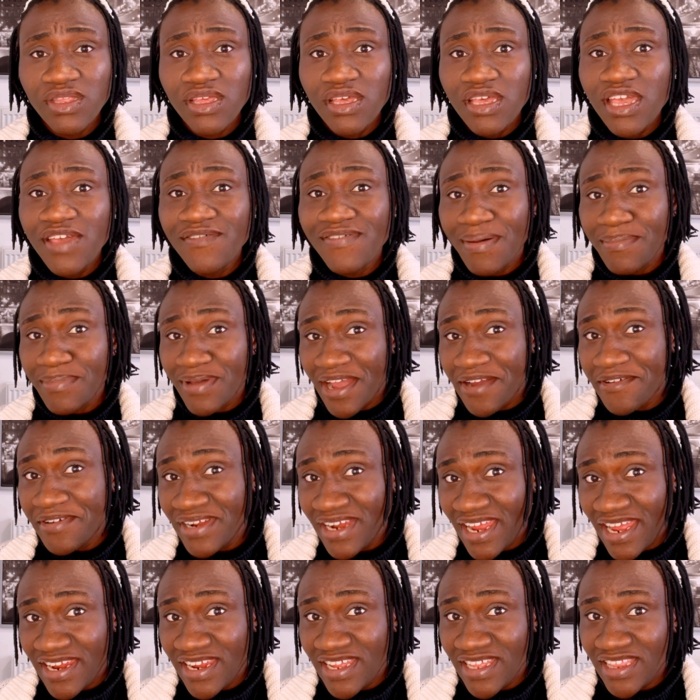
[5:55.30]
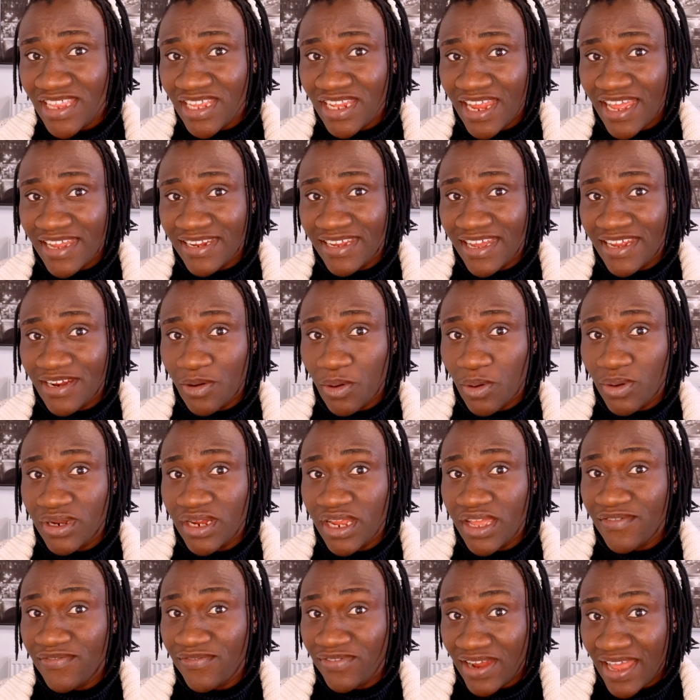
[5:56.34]
if I'm carrying anything like that on
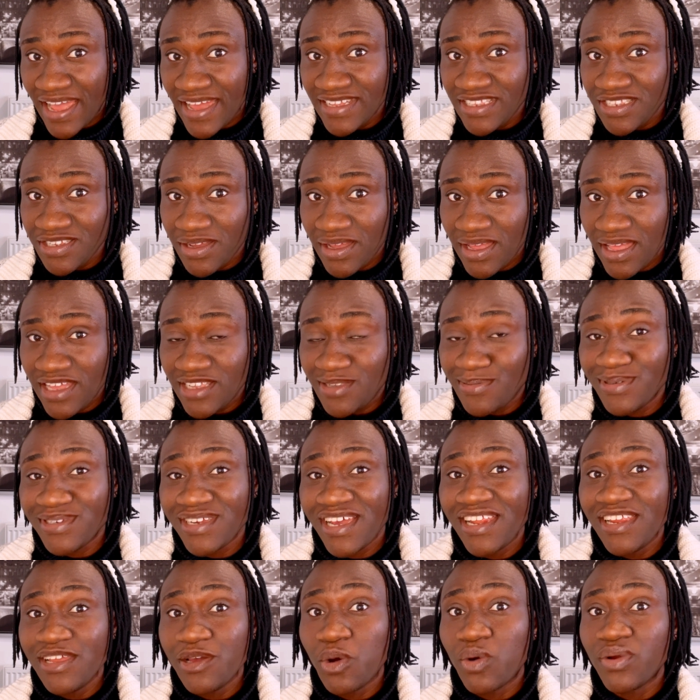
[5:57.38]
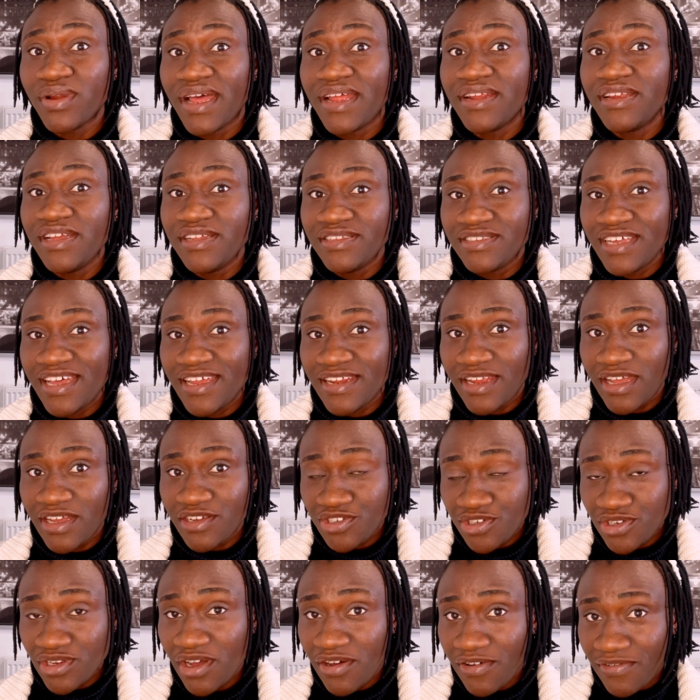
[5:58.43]
a flight, especially on an
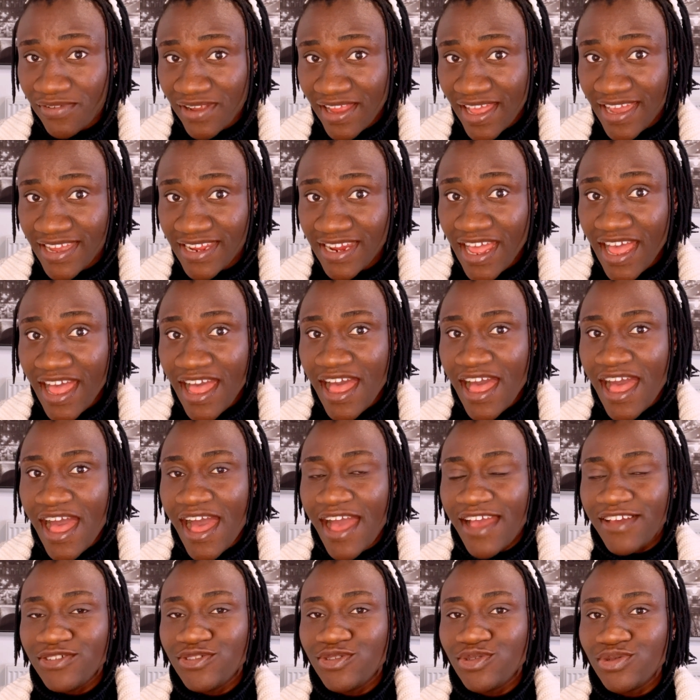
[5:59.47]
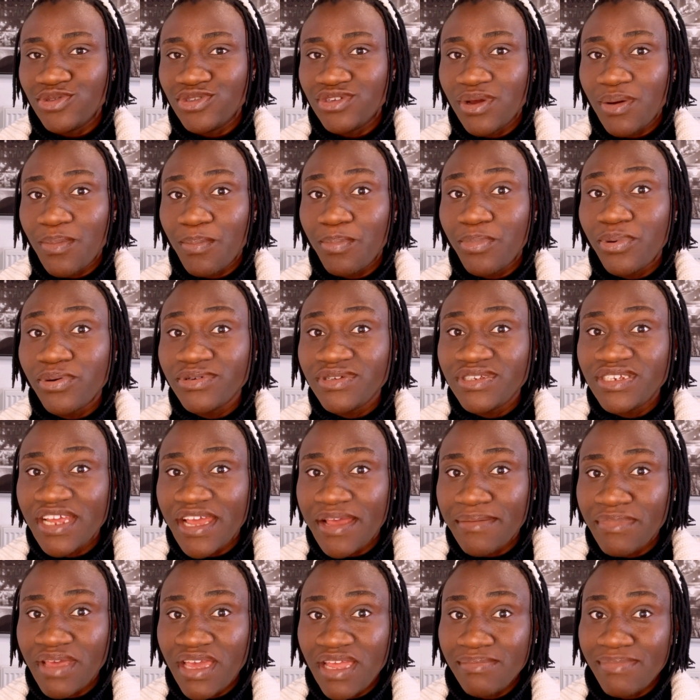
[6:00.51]
international flight, I should put
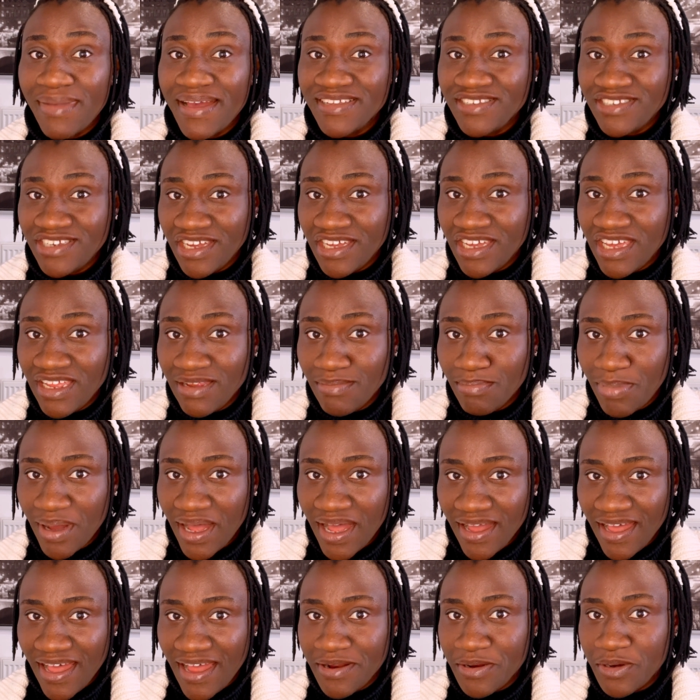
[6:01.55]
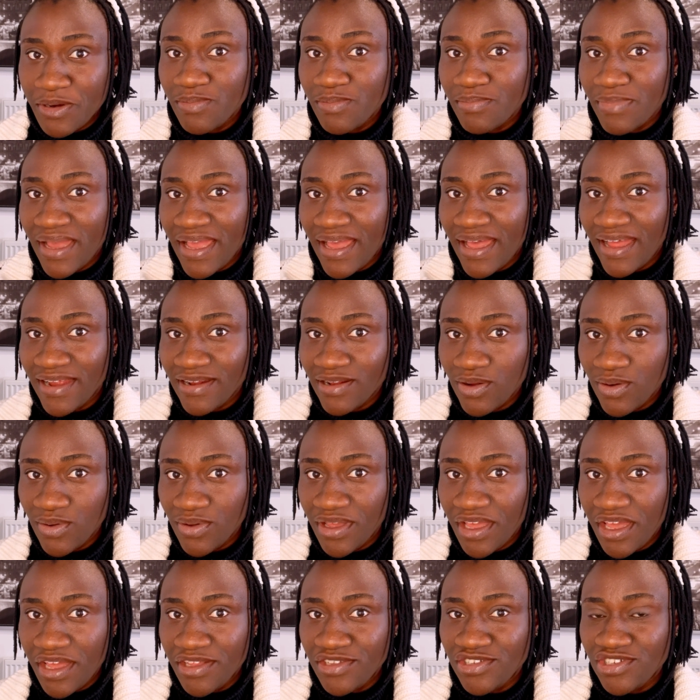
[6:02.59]
them in my check-in bag and my hand
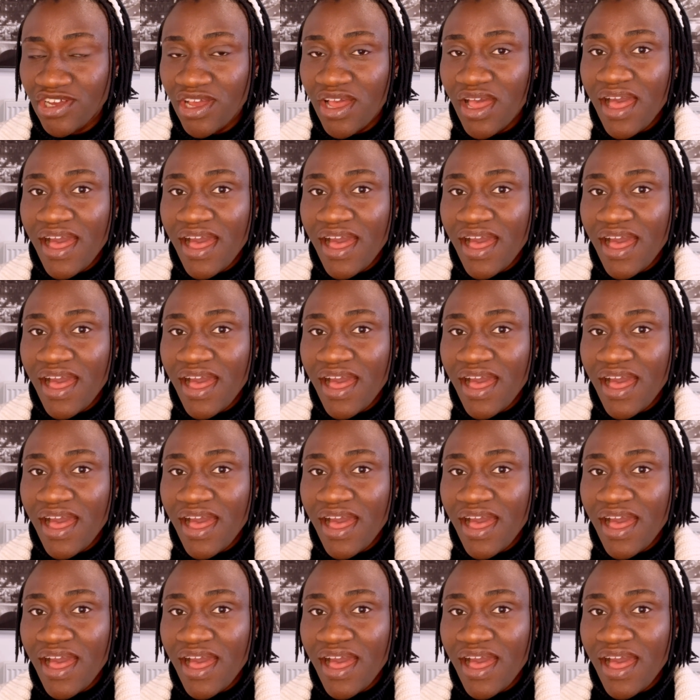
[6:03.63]
luggage.